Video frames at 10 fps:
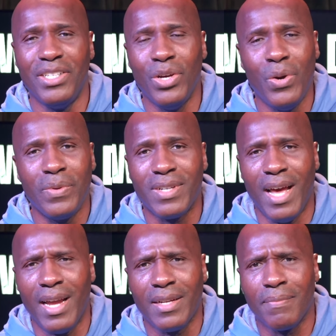Dude was
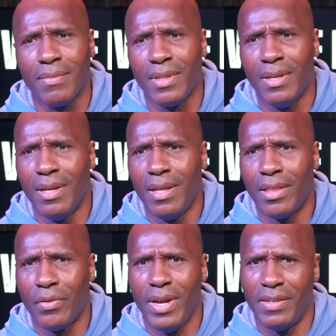like,
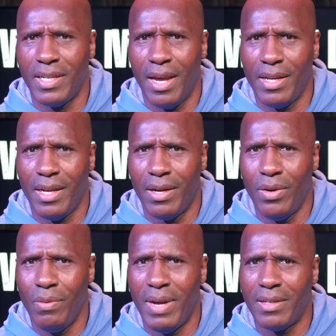300K a year.
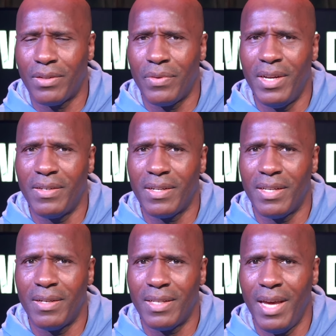Who makes 300
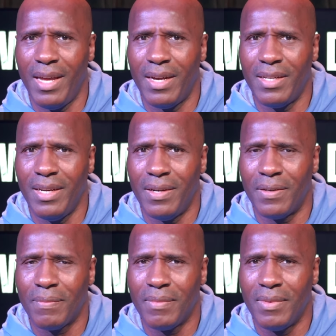a year.
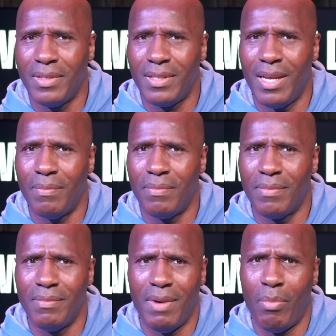She said,
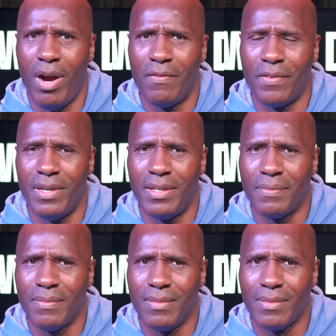My boyfriend.
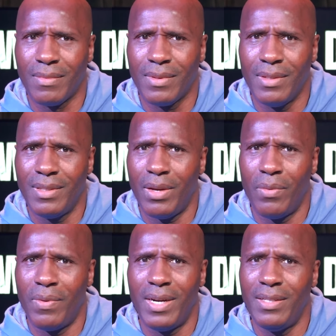He said,
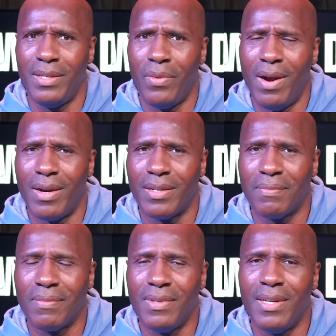Well, does he work?
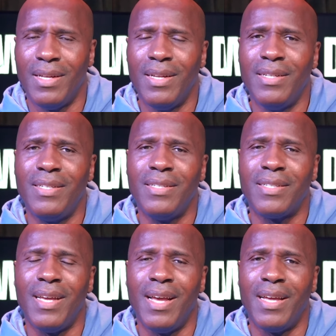And she
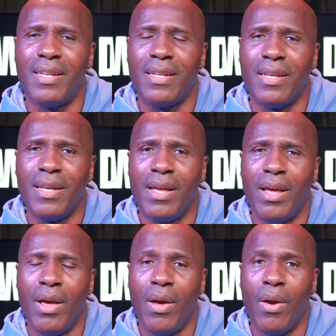said,
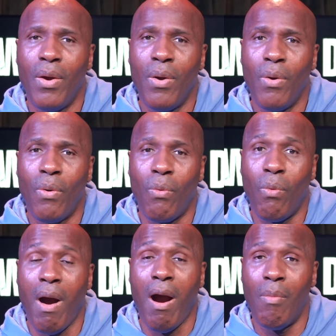
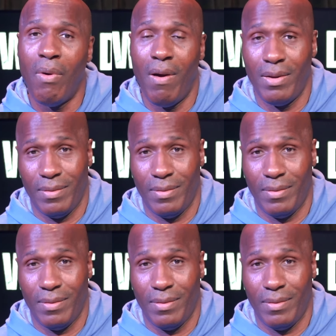Walmart.